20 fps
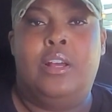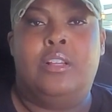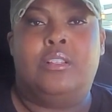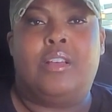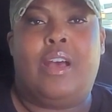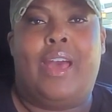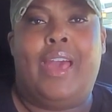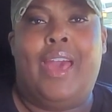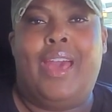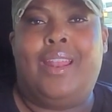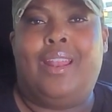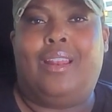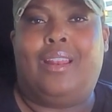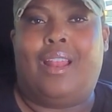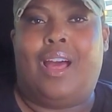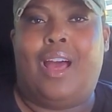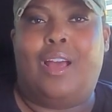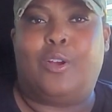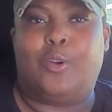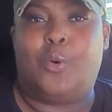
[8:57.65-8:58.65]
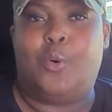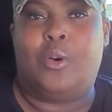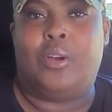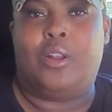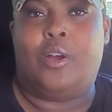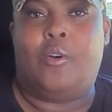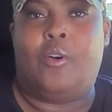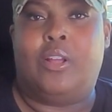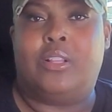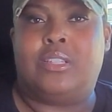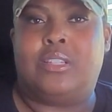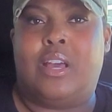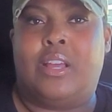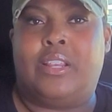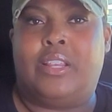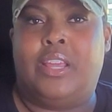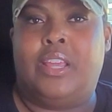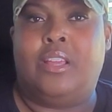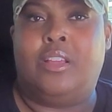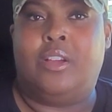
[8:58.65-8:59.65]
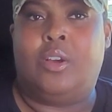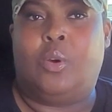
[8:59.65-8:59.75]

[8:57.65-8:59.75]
So I had a lot going on. So I didn't